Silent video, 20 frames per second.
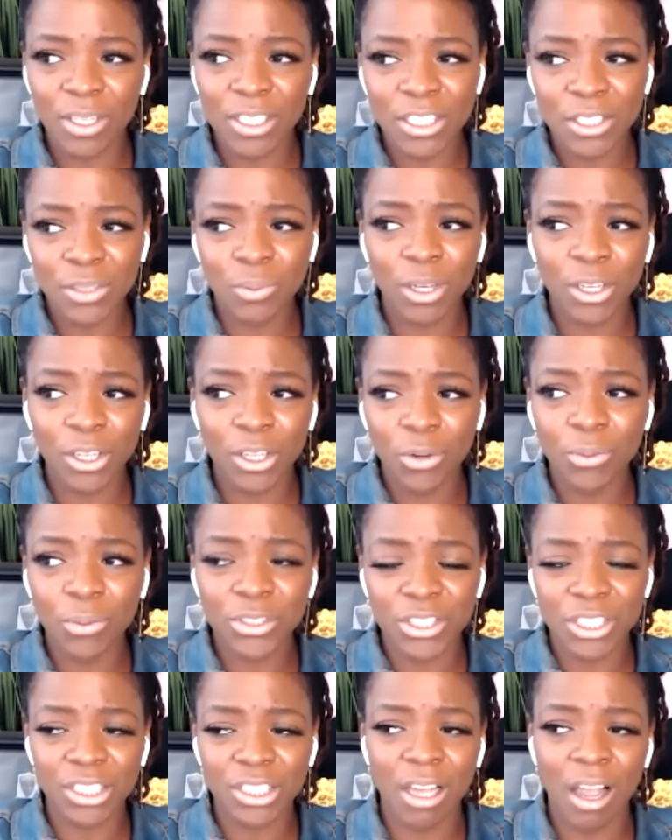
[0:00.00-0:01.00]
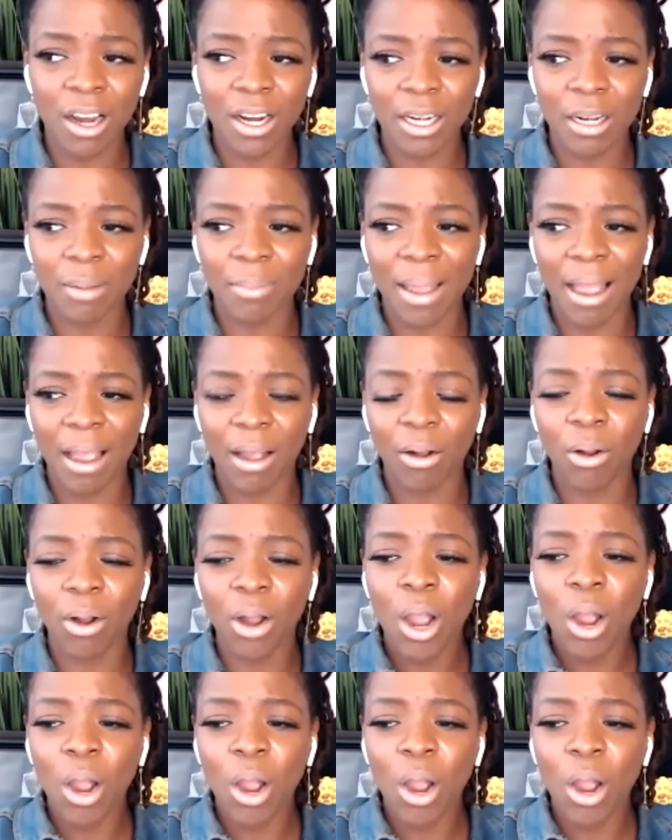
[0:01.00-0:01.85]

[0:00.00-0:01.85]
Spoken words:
this is what you were just talking about.